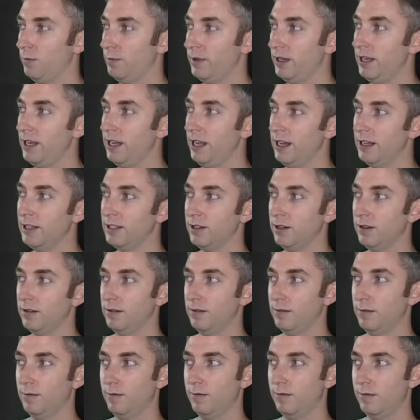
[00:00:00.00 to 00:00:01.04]
begins
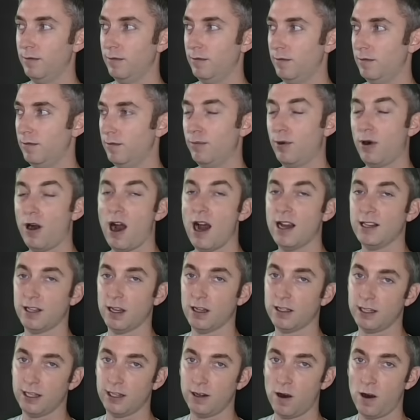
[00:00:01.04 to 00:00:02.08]

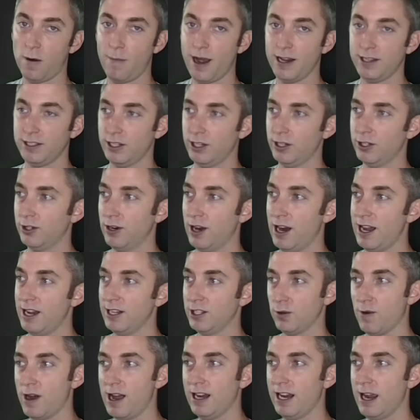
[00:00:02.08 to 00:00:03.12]
processing our message, right?
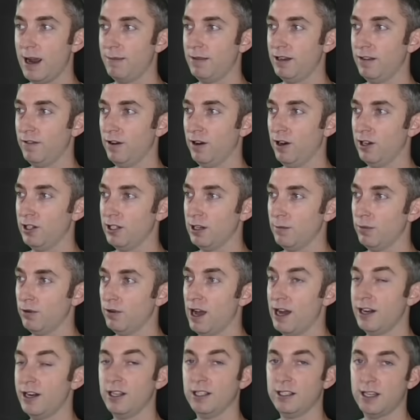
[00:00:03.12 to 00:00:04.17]
So I kept it very simple.
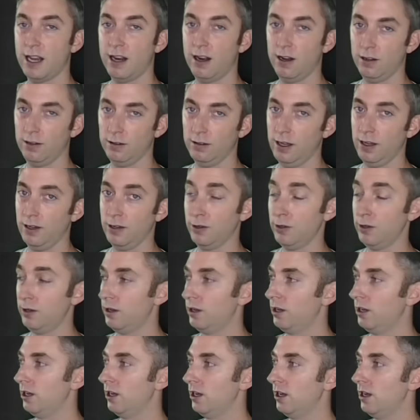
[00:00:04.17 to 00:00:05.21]
I just said hello.
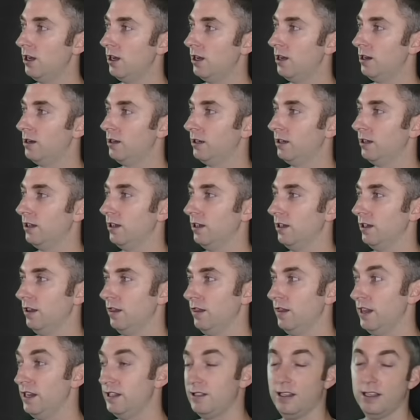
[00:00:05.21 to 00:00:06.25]

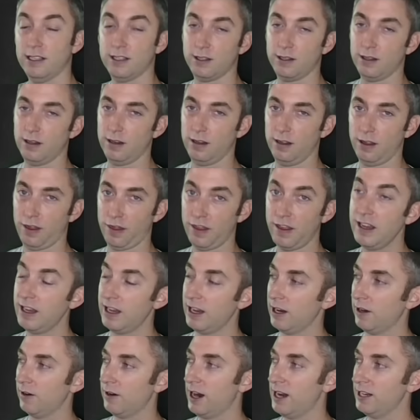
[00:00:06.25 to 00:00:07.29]
This is
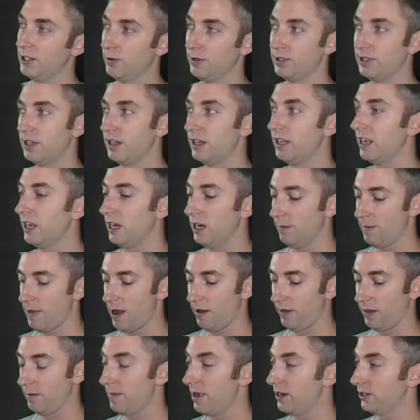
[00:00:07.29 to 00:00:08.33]
thinking, right? So it's thinking
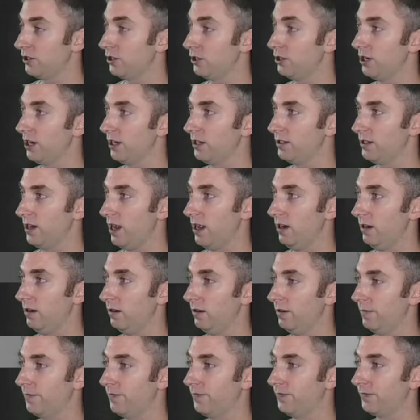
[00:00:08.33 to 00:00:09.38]
about the message I sent,
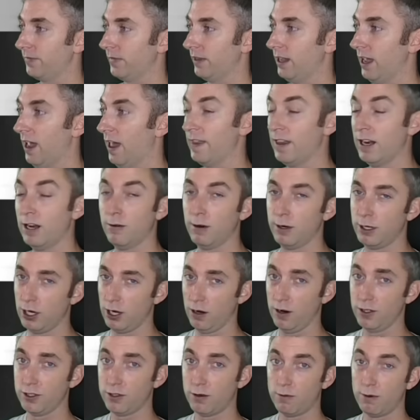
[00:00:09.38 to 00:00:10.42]
and then it
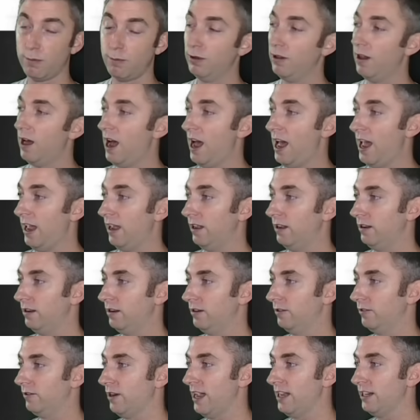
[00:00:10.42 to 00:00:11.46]
returns a reply,
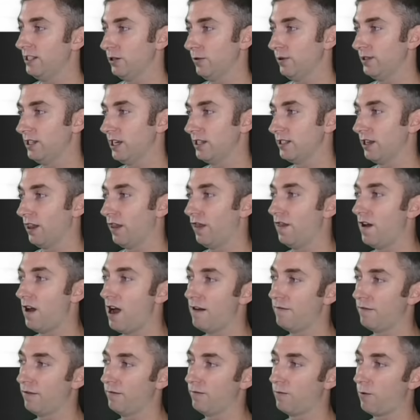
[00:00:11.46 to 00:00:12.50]
right? So it says it
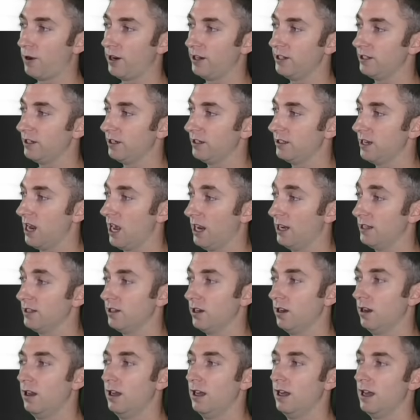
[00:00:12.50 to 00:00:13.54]
thought for 46
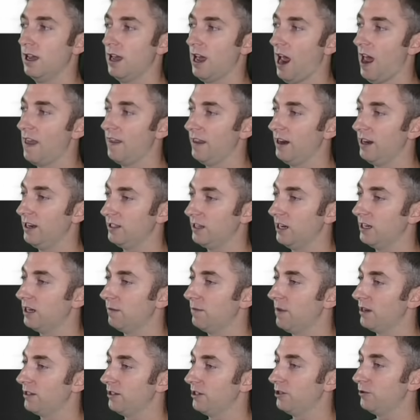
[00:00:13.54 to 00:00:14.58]
seconds, and then it sent a
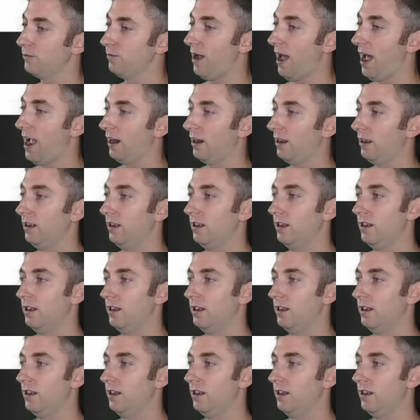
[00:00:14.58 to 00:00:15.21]
message back.